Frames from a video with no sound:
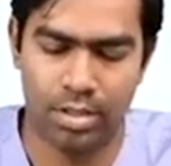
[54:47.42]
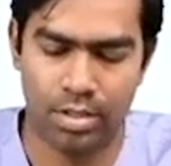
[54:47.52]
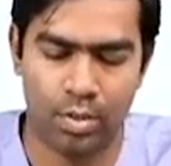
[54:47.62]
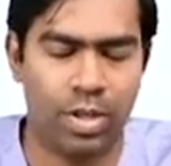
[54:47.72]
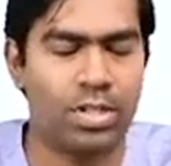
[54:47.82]

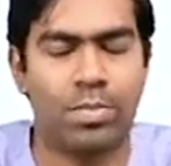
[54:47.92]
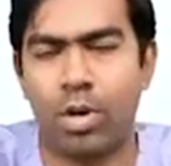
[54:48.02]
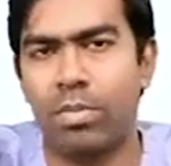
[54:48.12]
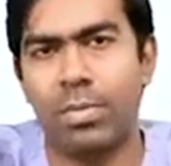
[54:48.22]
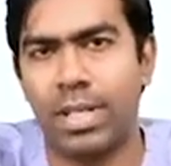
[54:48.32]
So what is the
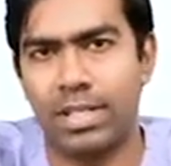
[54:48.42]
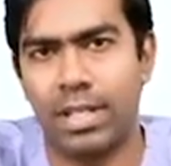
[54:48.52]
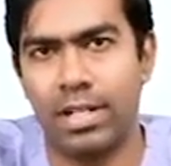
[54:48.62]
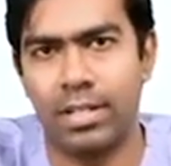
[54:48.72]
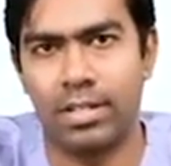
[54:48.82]
problem in
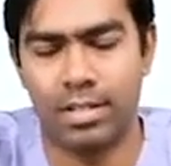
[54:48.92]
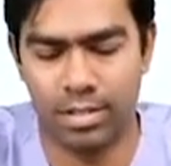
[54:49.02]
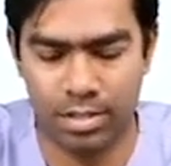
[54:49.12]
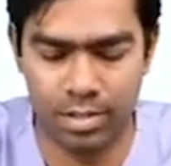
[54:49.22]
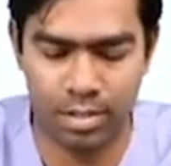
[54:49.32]
SAADH?
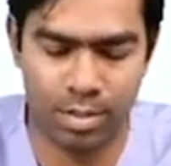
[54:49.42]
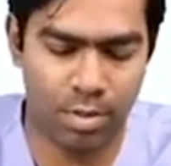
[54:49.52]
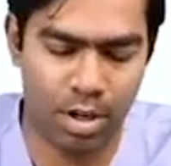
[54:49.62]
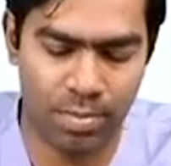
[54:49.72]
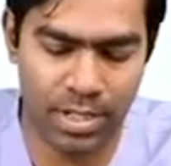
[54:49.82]
So the
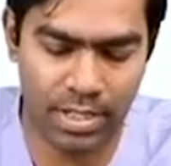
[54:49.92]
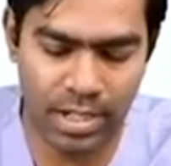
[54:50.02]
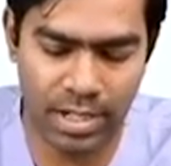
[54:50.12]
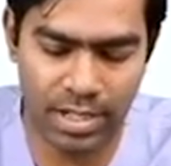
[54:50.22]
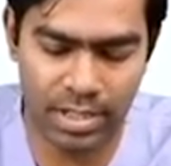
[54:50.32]
problem in
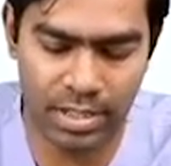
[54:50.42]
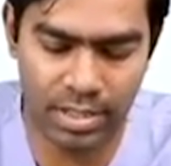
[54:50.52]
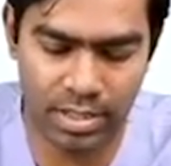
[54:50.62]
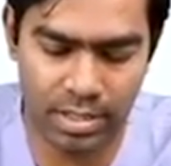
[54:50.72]
SAADH is